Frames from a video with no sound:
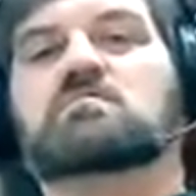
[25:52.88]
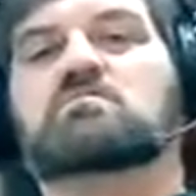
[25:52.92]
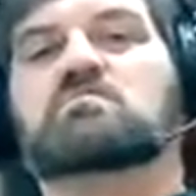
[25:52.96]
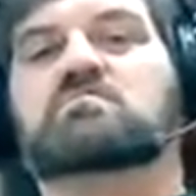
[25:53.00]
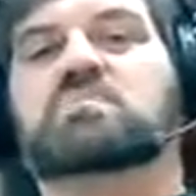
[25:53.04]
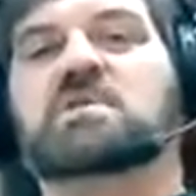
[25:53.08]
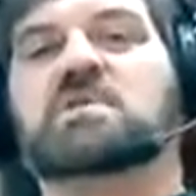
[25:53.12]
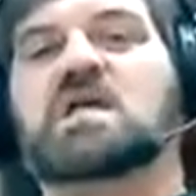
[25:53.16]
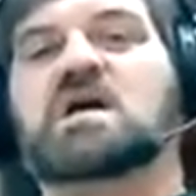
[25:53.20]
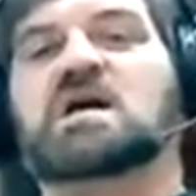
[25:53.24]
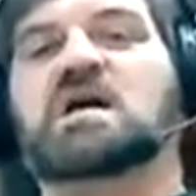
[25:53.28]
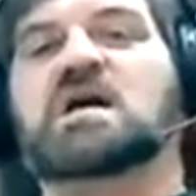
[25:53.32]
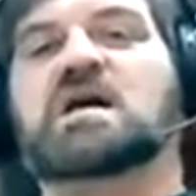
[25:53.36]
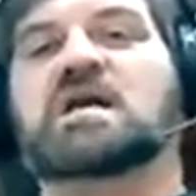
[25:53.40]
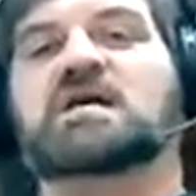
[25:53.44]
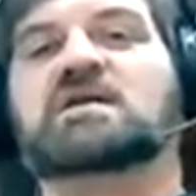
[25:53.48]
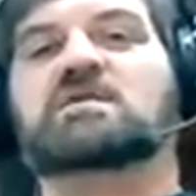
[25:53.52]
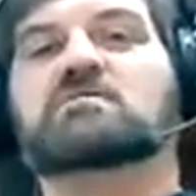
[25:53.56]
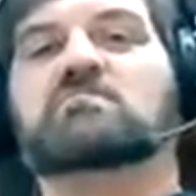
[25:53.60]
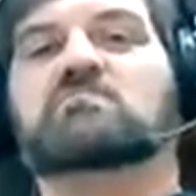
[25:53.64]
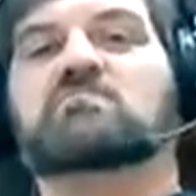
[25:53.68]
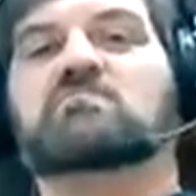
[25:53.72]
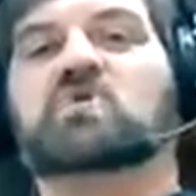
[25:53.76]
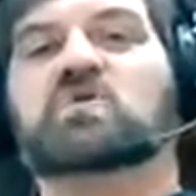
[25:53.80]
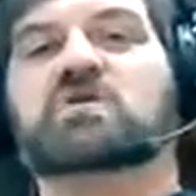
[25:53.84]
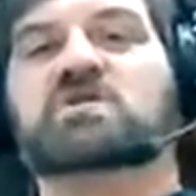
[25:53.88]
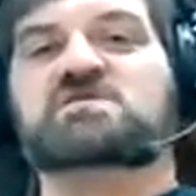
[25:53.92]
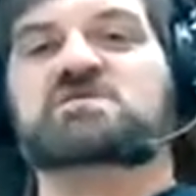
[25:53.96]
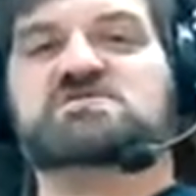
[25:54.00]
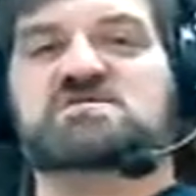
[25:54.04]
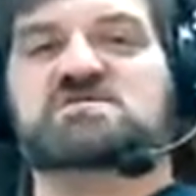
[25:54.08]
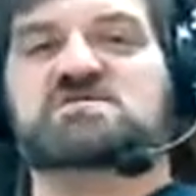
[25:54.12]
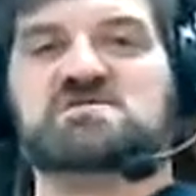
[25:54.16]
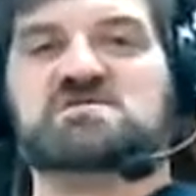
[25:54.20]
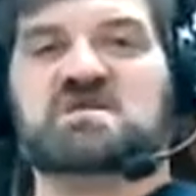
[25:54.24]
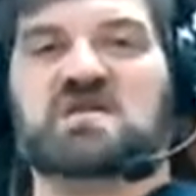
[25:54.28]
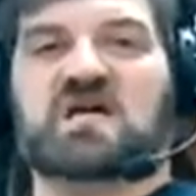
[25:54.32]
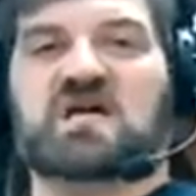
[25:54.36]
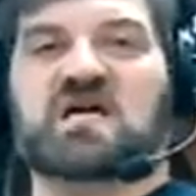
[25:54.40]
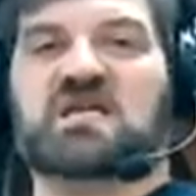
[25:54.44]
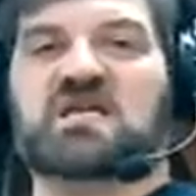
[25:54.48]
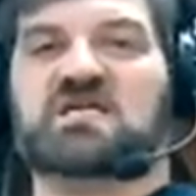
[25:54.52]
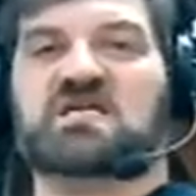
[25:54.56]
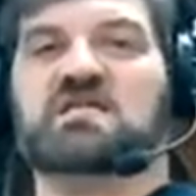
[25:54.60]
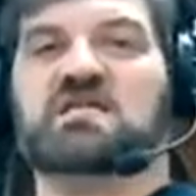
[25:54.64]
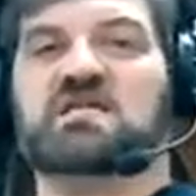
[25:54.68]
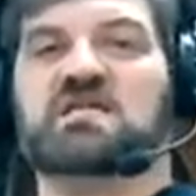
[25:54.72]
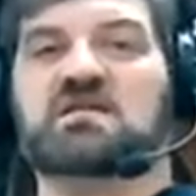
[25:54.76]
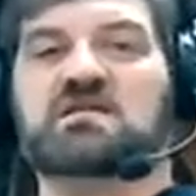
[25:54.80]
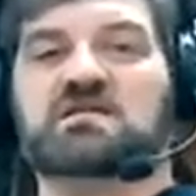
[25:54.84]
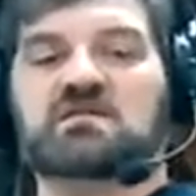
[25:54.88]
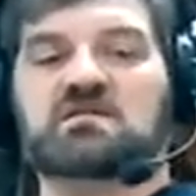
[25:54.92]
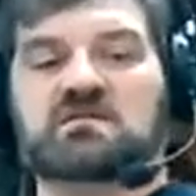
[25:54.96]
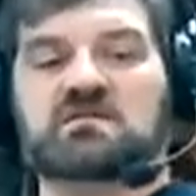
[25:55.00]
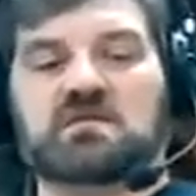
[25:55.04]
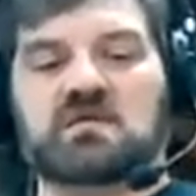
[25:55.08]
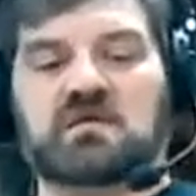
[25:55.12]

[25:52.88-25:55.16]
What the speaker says: blind mortises cut in it.